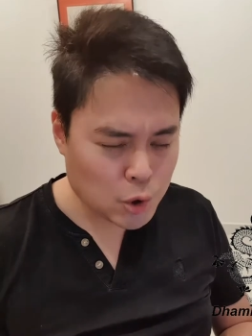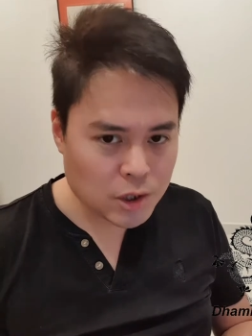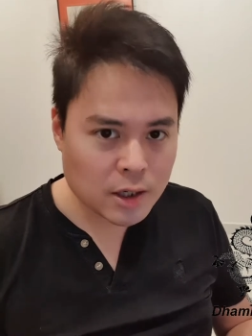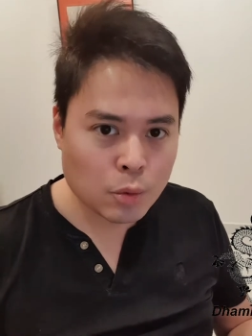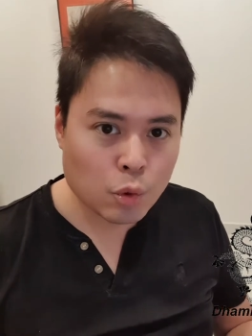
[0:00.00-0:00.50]

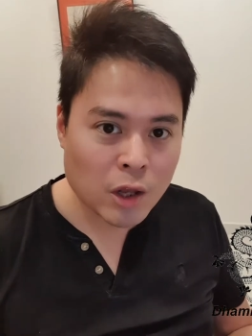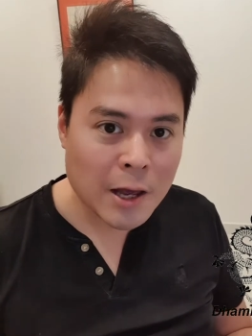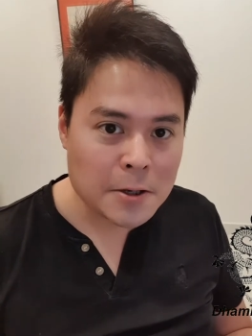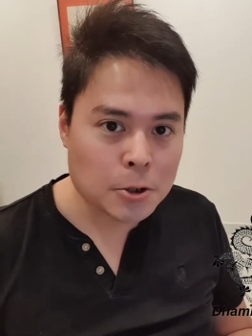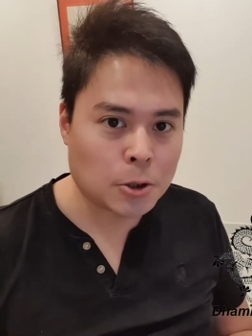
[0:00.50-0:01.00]
in
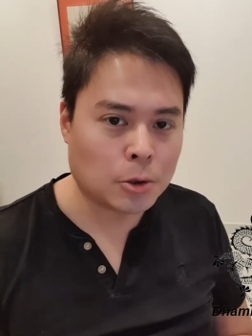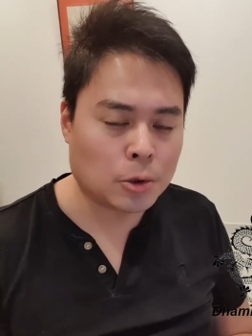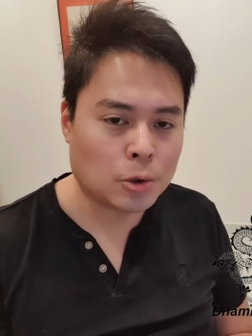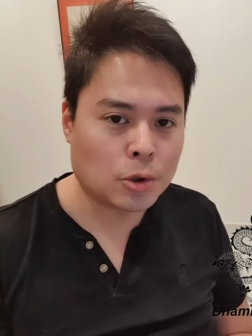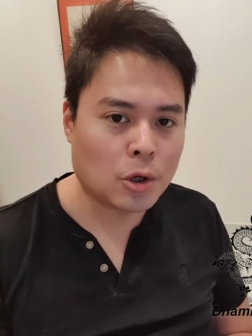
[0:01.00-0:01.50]
relation
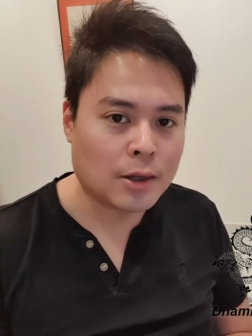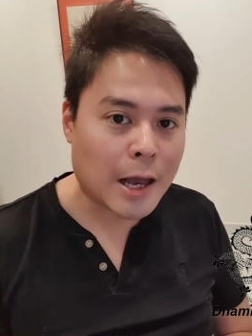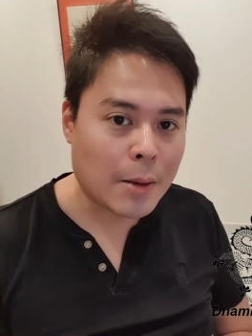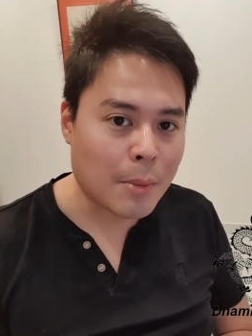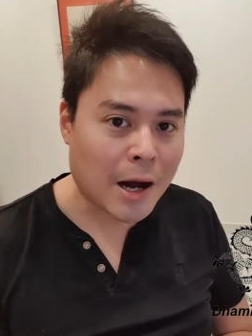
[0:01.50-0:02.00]
to the
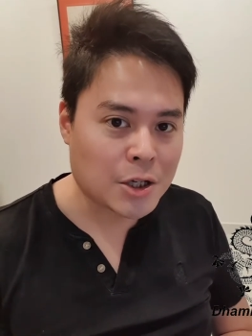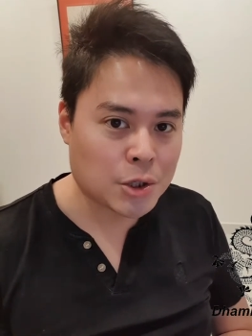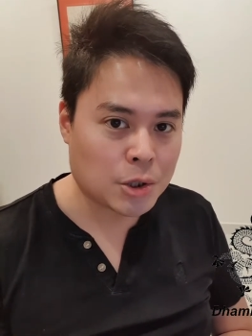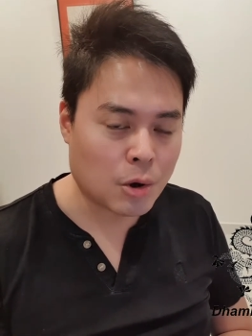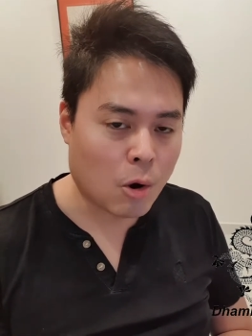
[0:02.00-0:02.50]
day
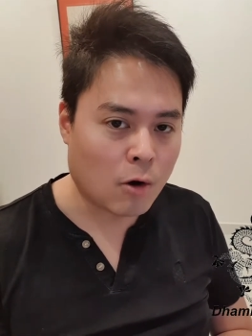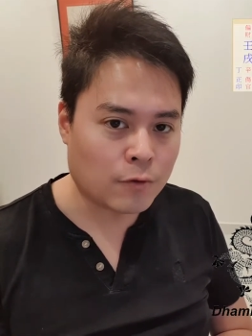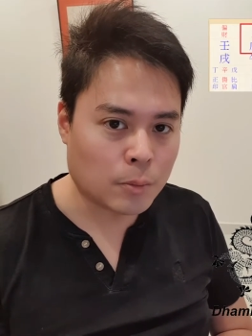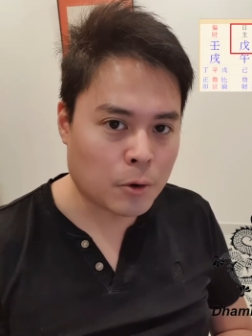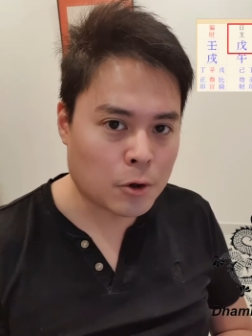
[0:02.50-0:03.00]
master of
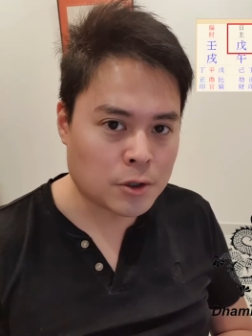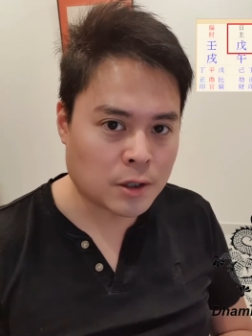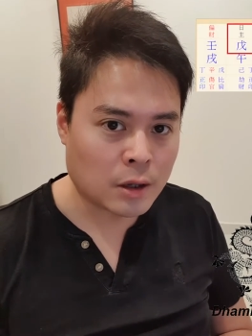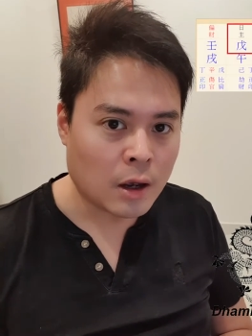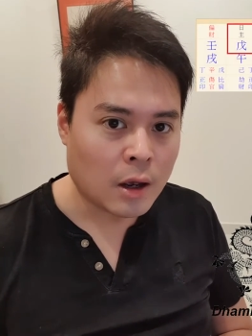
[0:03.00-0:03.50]
the
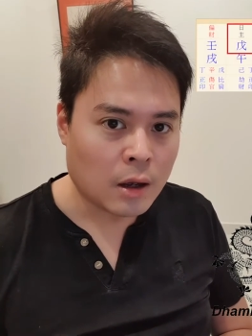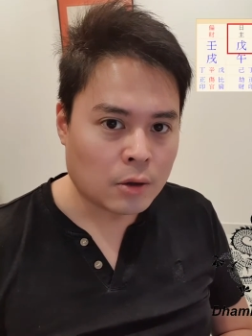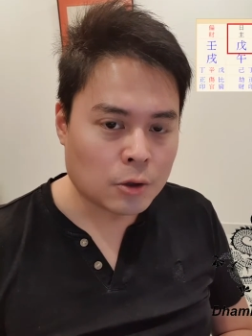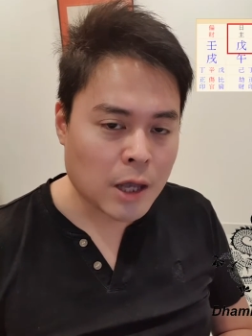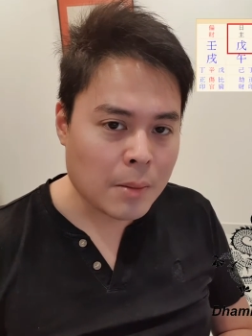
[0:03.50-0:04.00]
person.
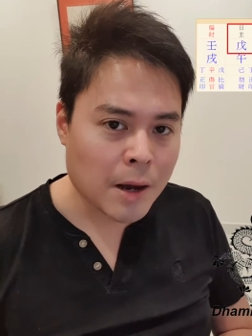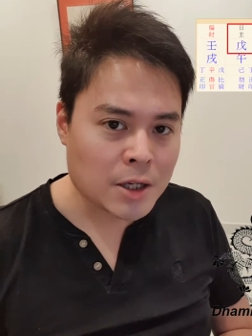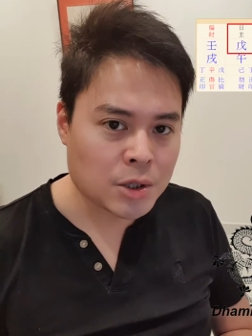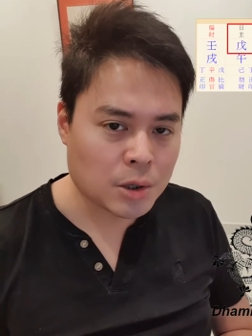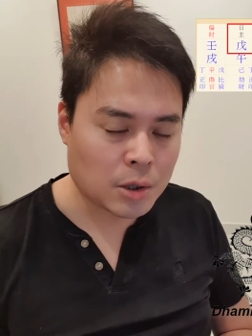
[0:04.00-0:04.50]
The day
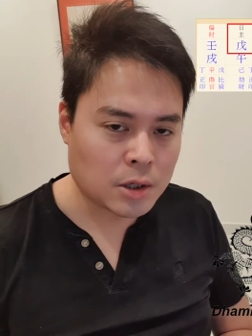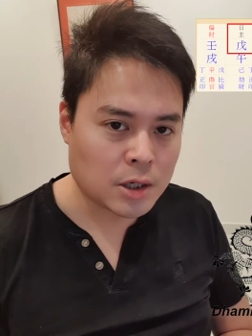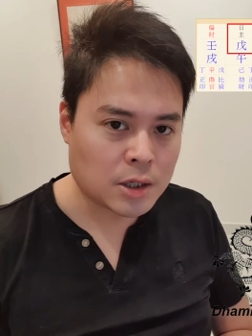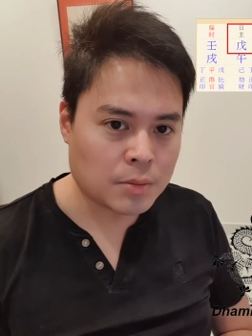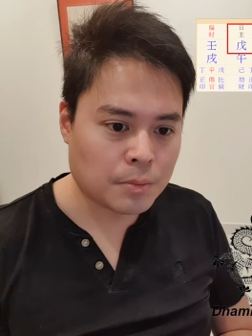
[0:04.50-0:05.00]
master
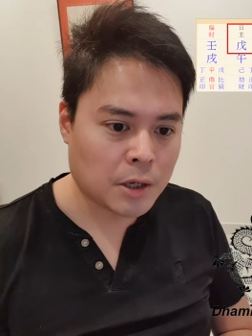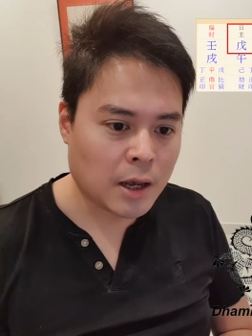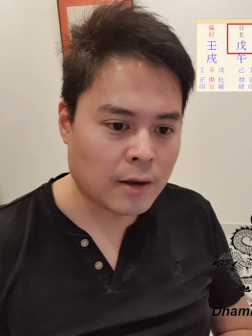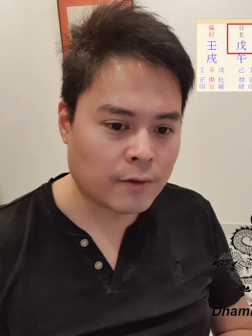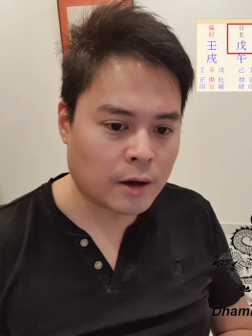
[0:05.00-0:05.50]
is
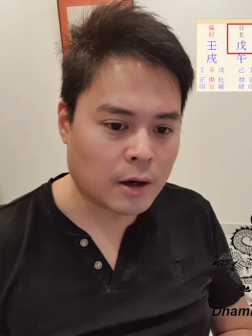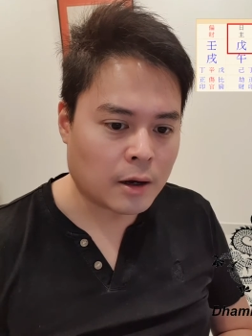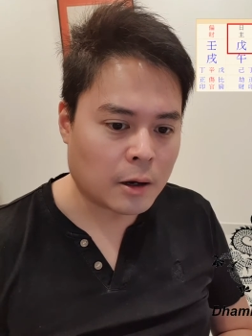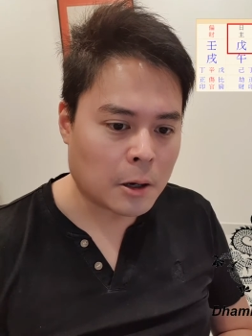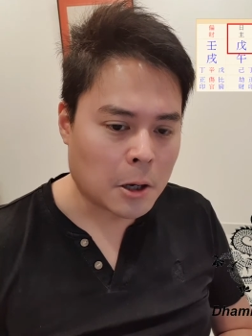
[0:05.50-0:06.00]
being
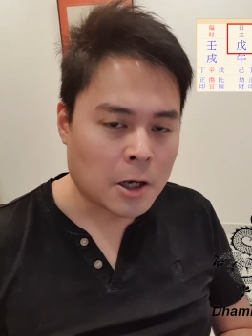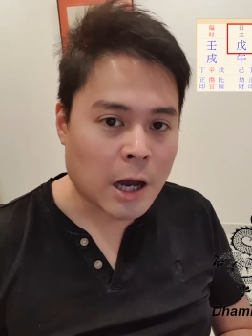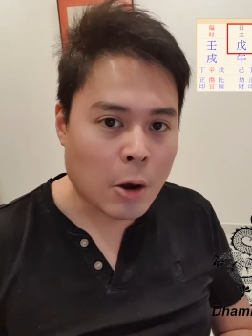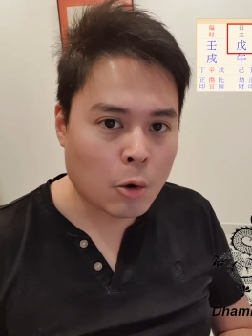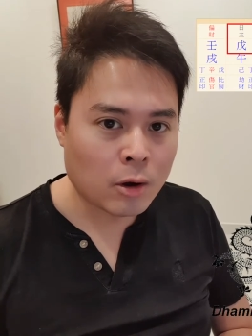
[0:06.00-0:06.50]

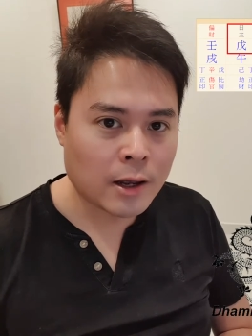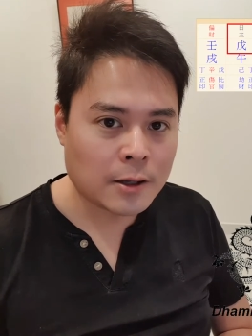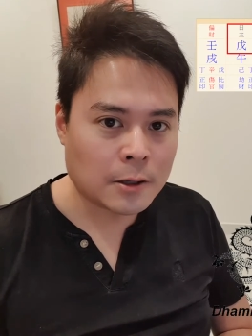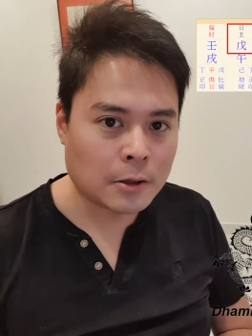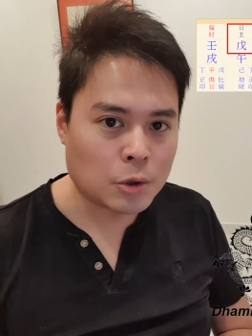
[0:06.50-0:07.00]

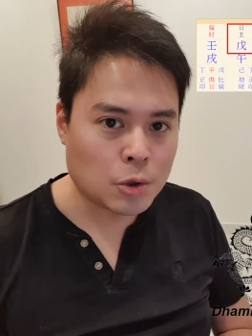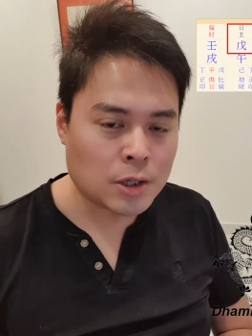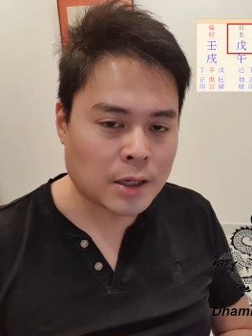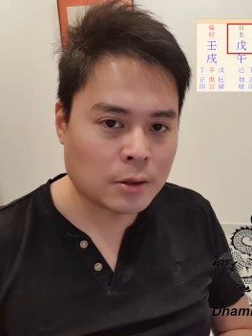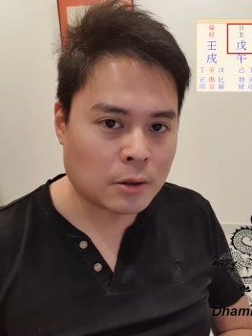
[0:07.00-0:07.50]
calculated
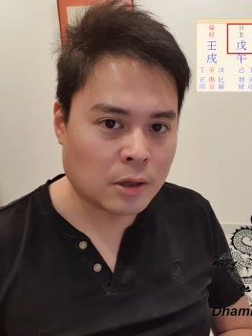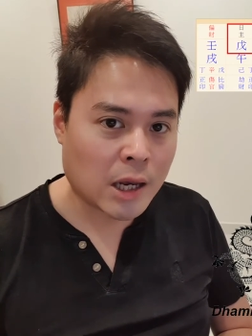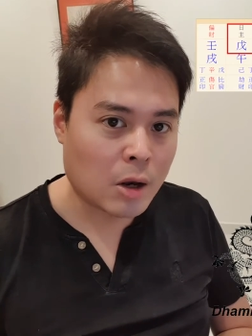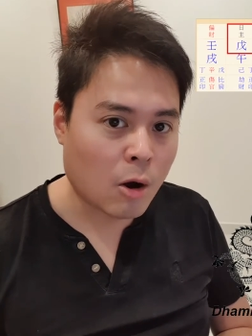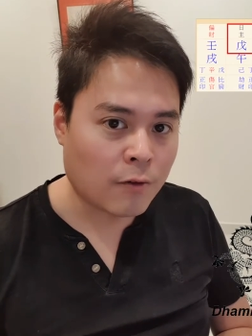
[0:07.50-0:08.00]
using the
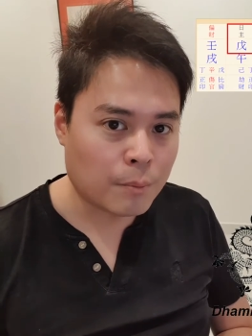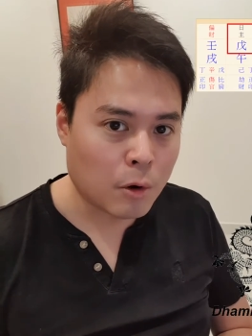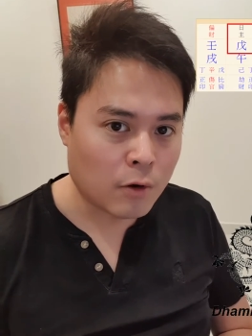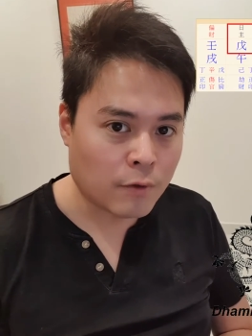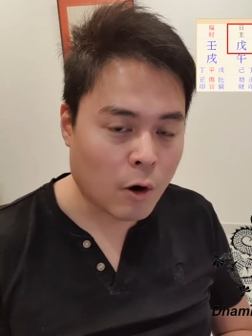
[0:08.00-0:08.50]
date of
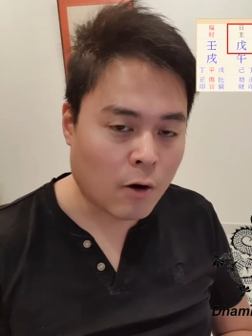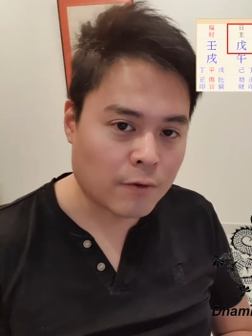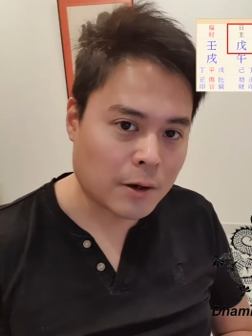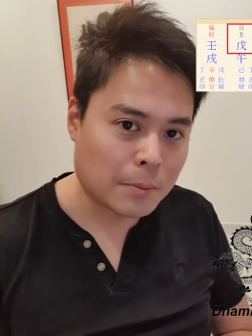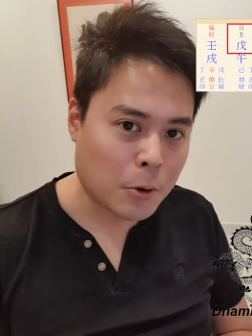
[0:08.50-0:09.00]
birth
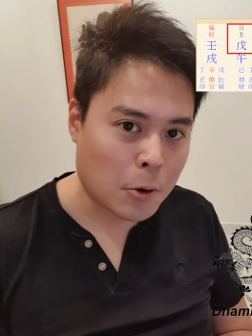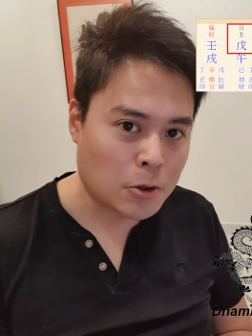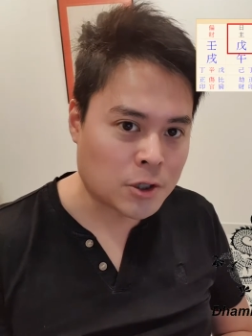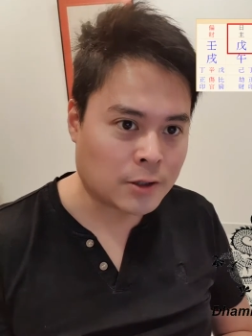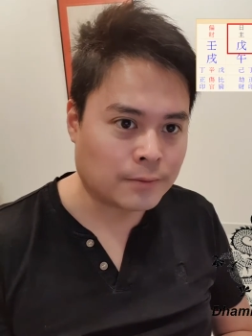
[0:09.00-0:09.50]
of a
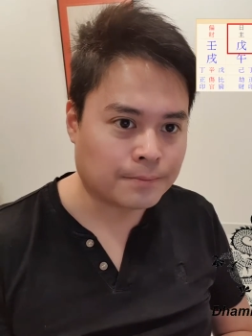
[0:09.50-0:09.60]
person.